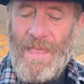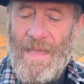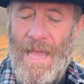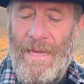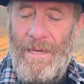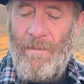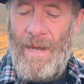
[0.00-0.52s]

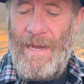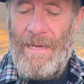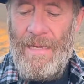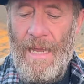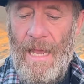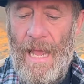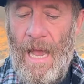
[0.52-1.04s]
Anyway,
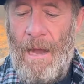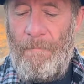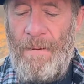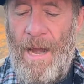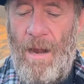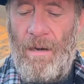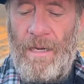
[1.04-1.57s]

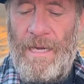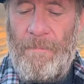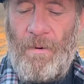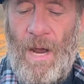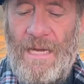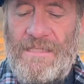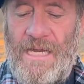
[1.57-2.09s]
apparently
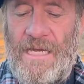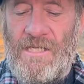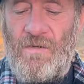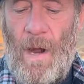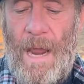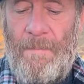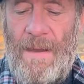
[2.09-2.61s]
processed ripe